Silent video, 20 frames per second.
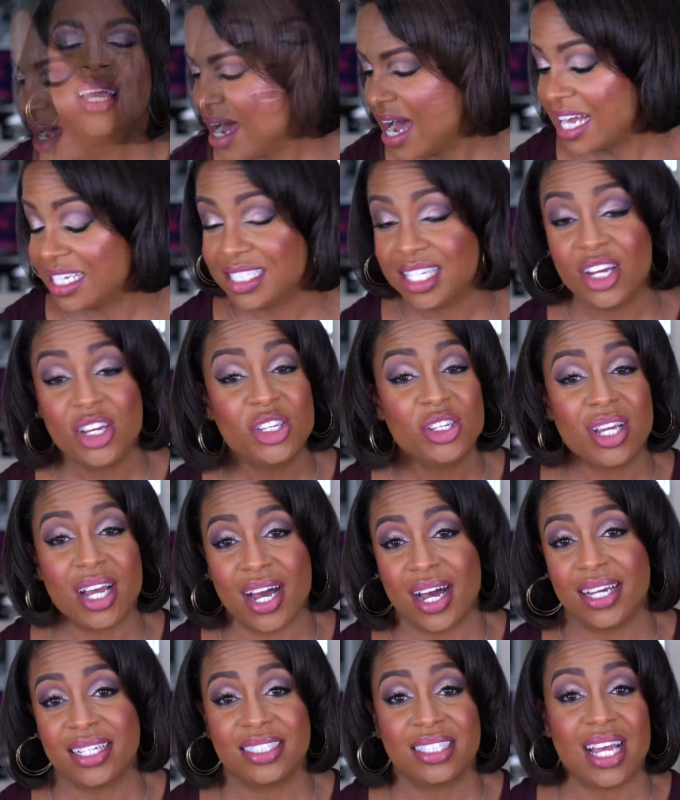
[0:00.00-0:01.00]
I tell you
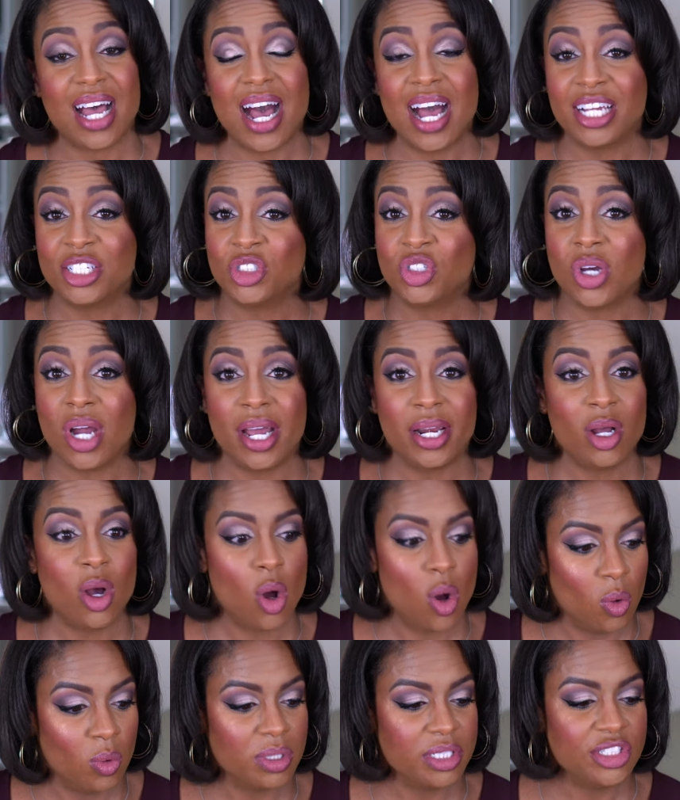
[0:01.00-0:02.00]
guys, I try to
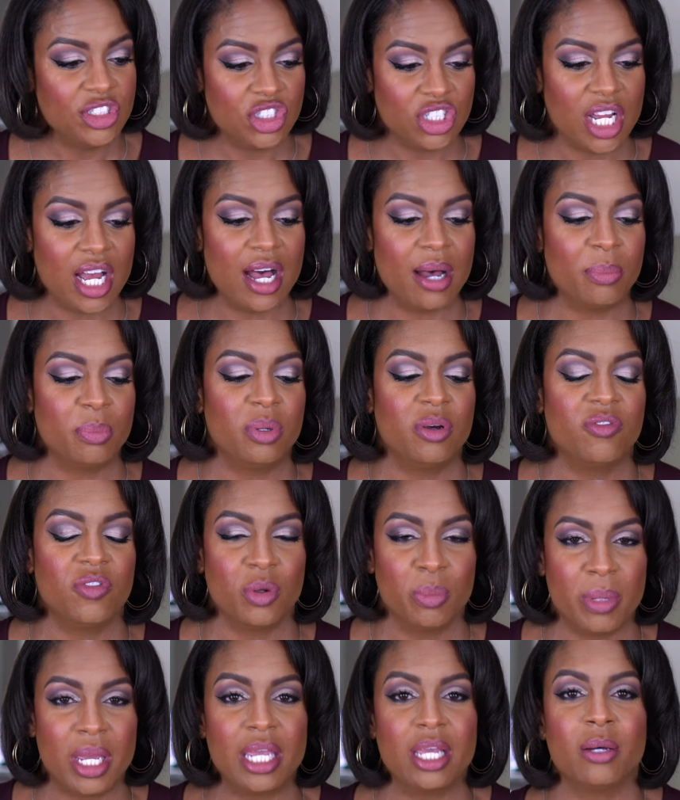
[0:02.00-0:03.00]
only shop
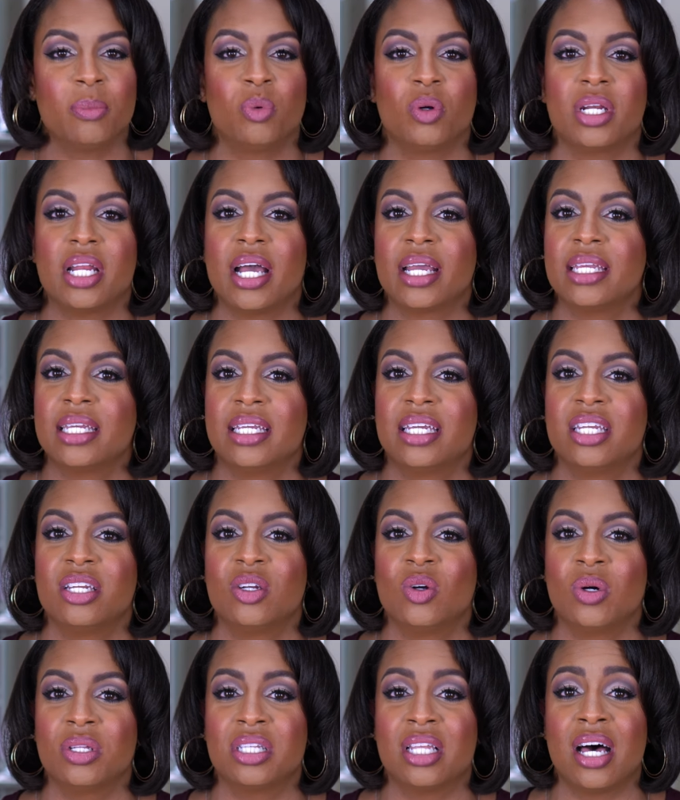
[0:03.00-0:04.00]
for makeup when I can get it
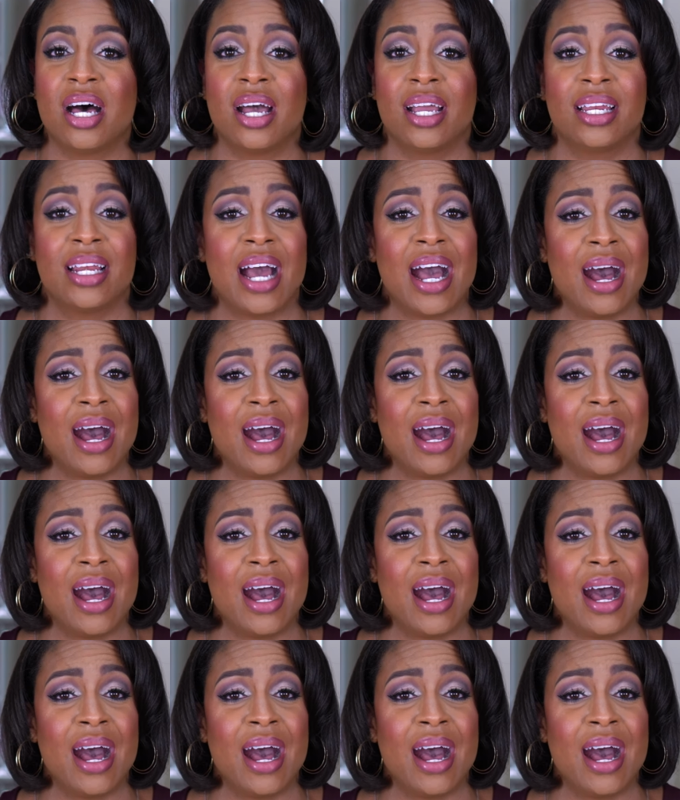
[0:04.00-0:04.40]
online.